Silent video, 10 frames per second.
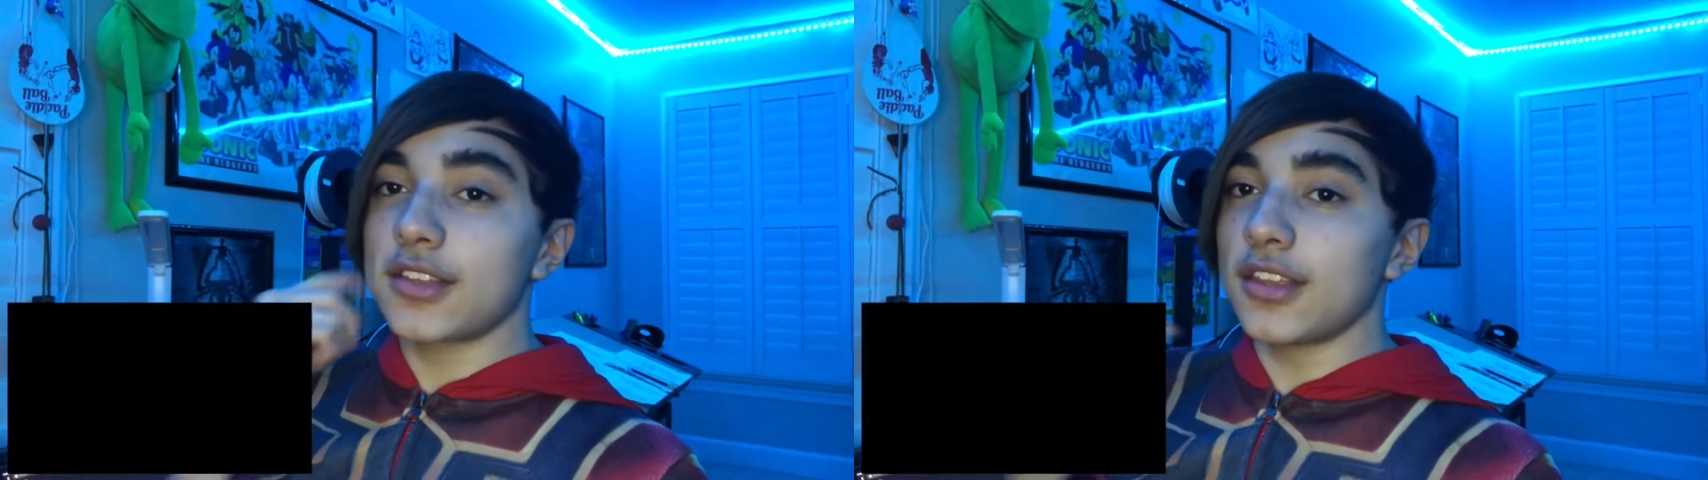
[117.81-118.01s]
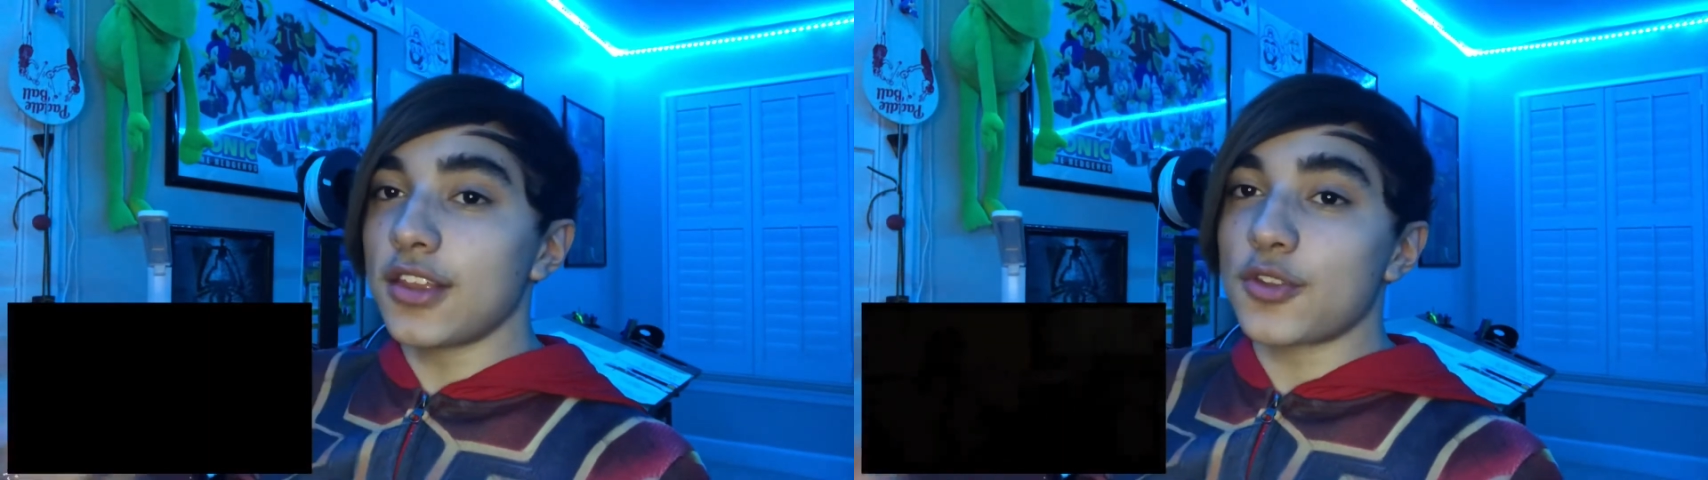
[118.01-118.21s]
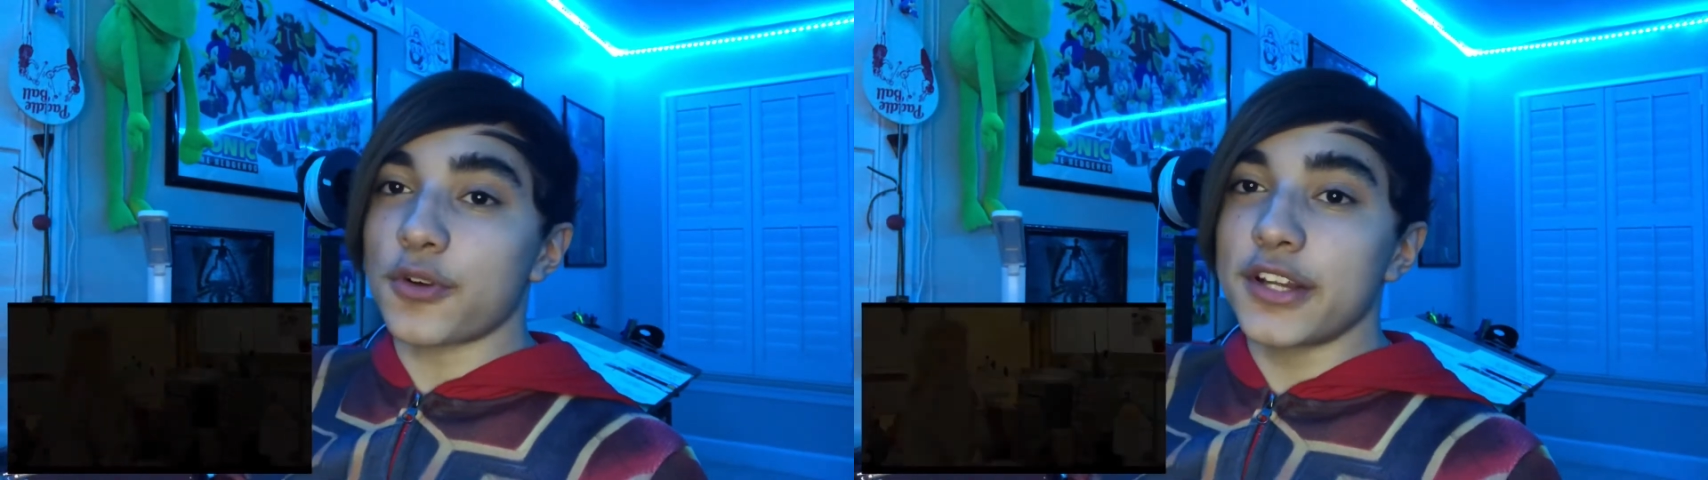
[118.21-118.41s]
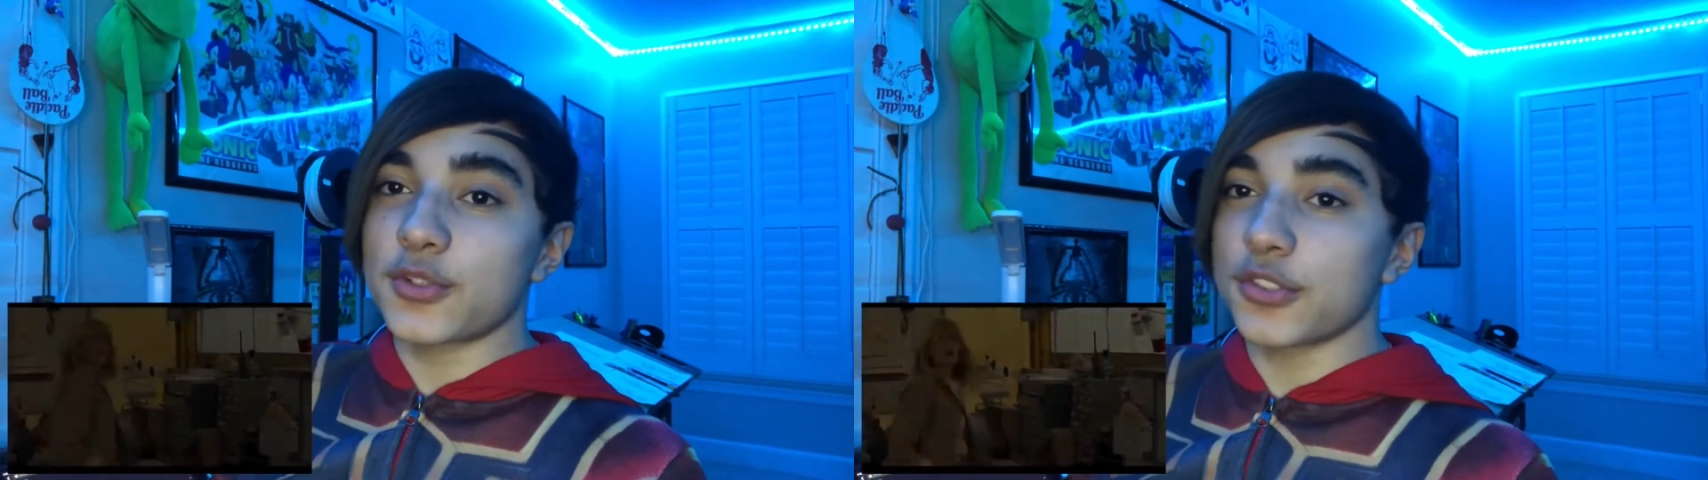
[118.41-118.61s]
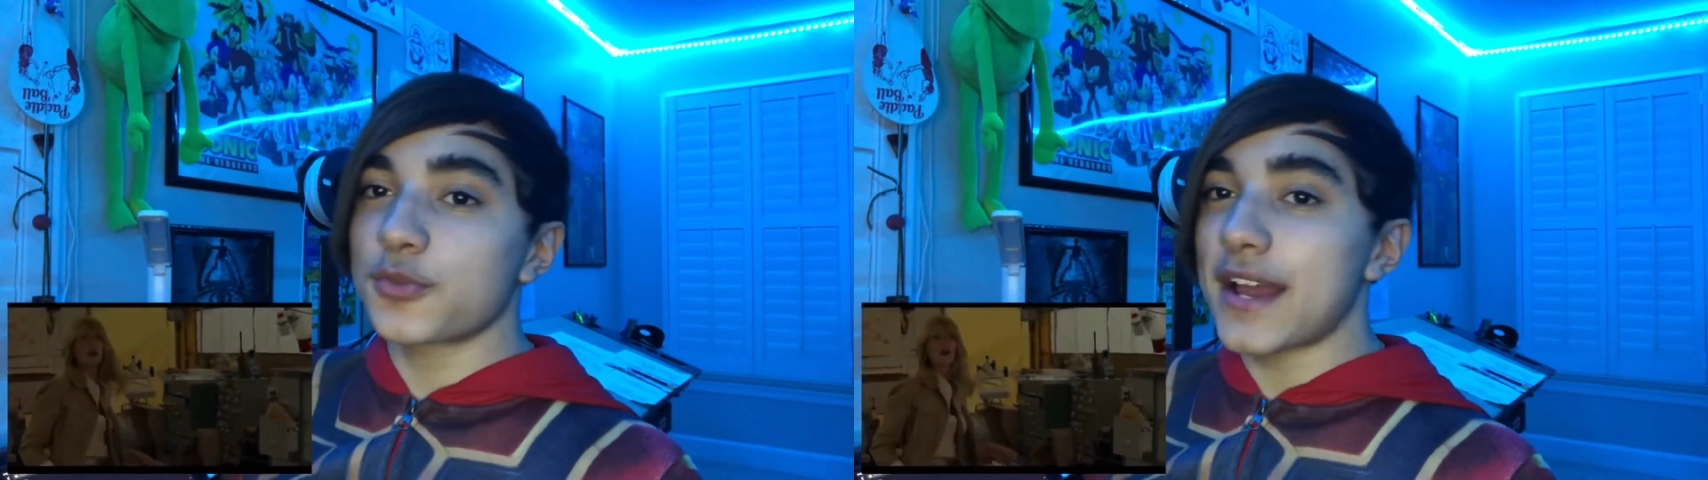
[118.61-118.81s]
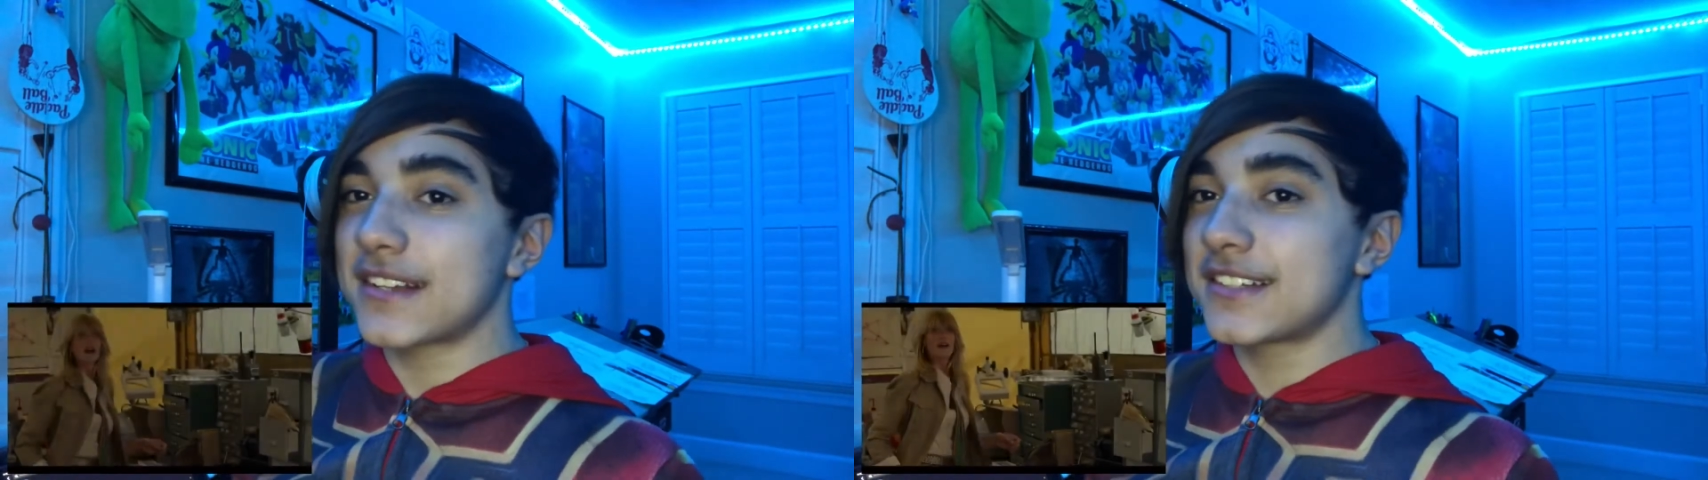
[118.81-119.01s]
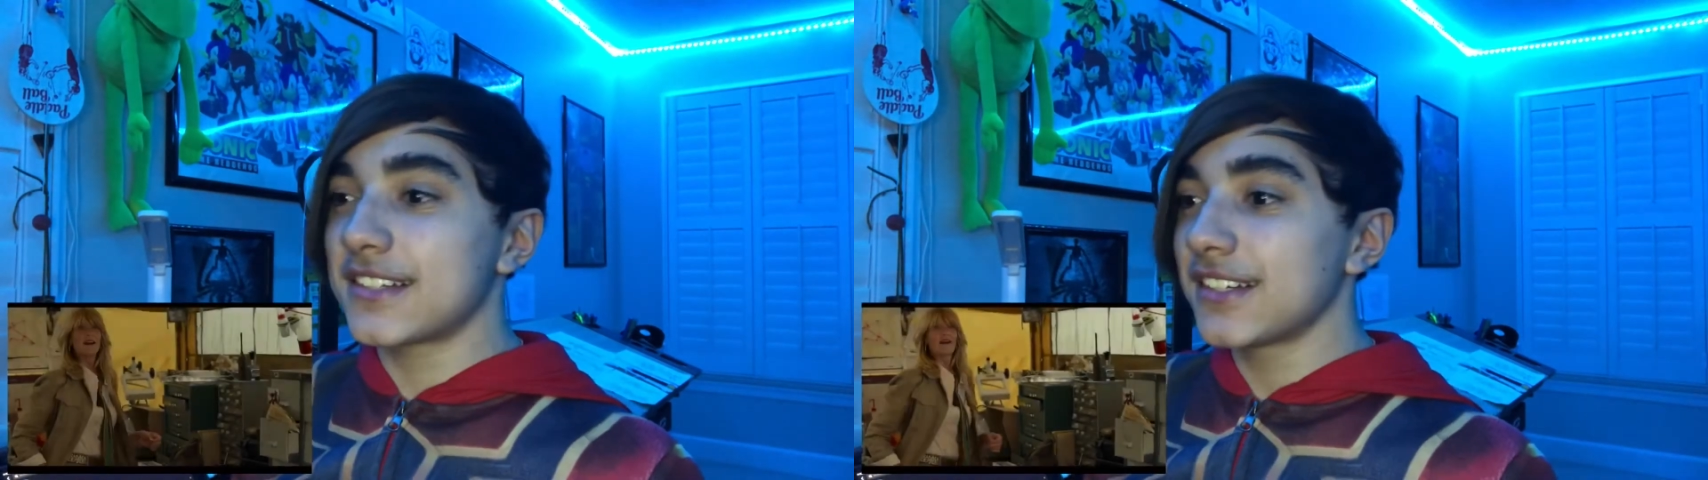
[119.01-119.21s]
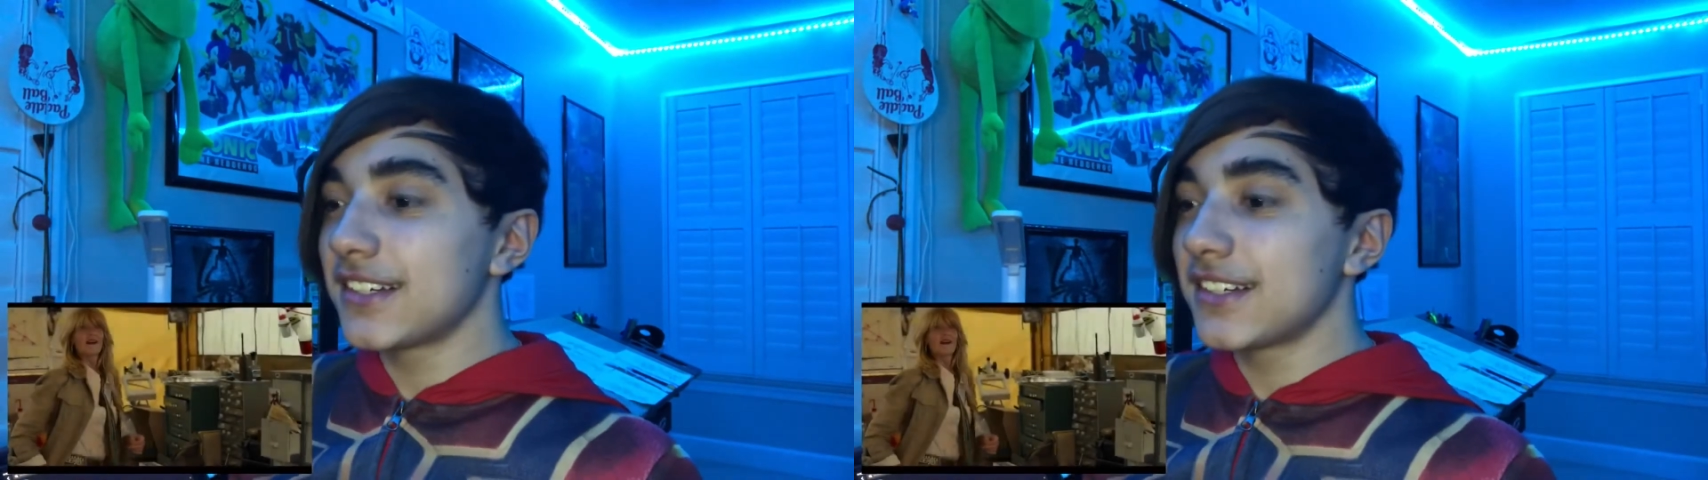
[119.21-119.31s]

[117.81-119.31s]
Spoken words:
the Tyrannosaurus Rex.